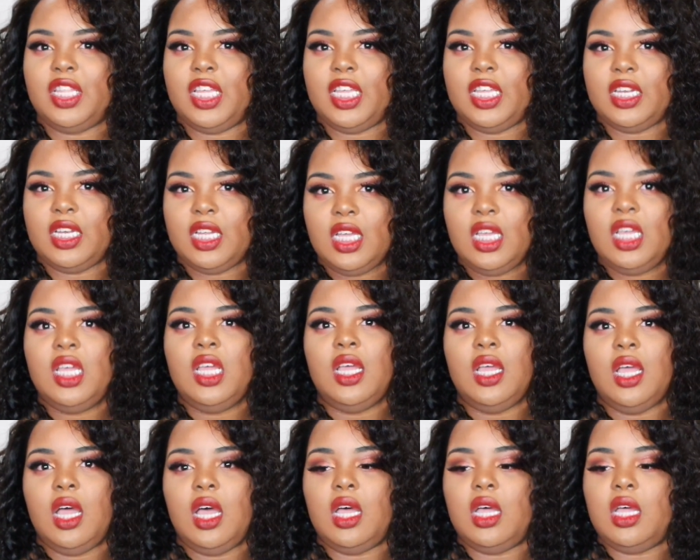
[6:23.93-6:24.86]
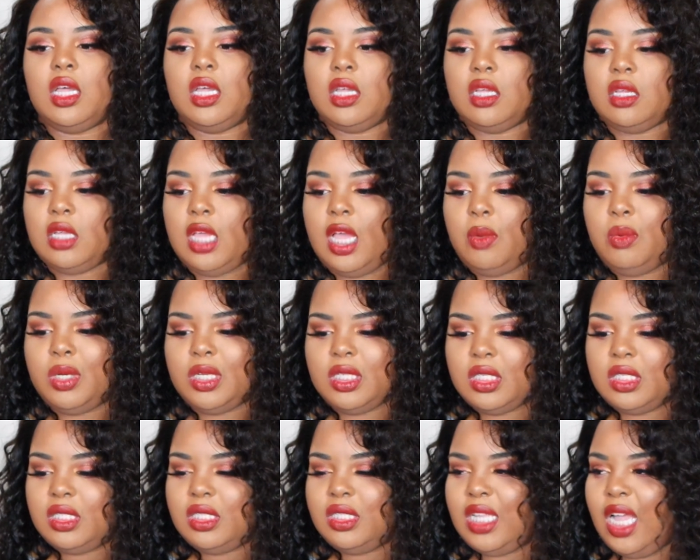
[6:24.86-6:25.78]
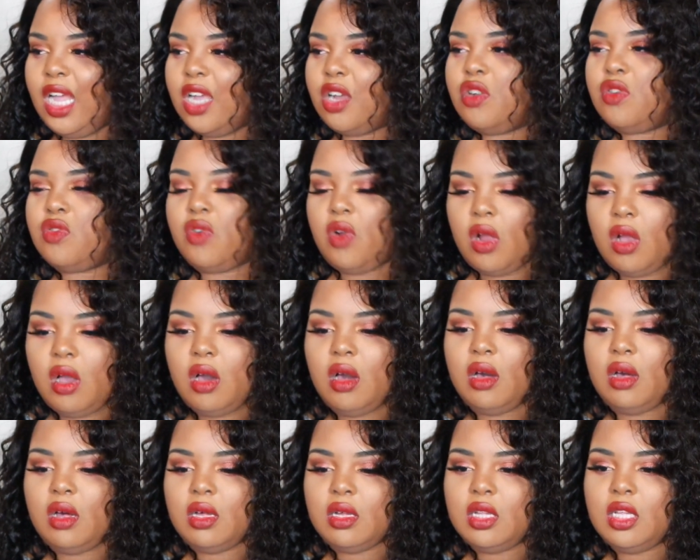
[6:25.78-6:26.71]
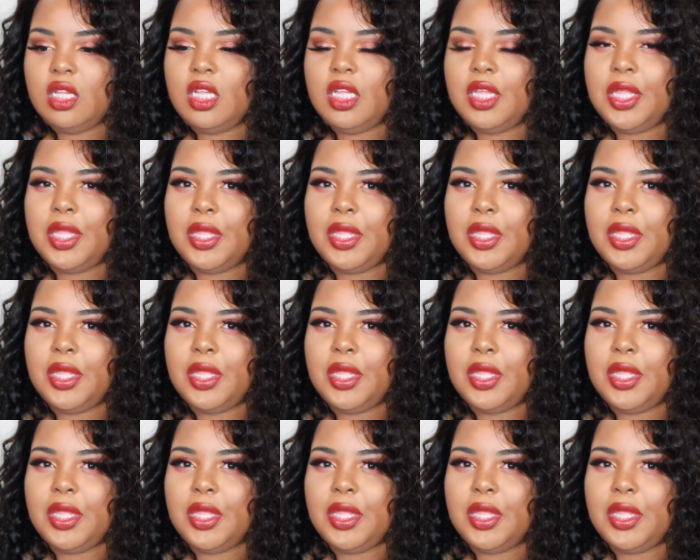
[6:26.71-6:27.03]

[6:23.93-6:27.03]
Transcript: than uh, I want to not crawl,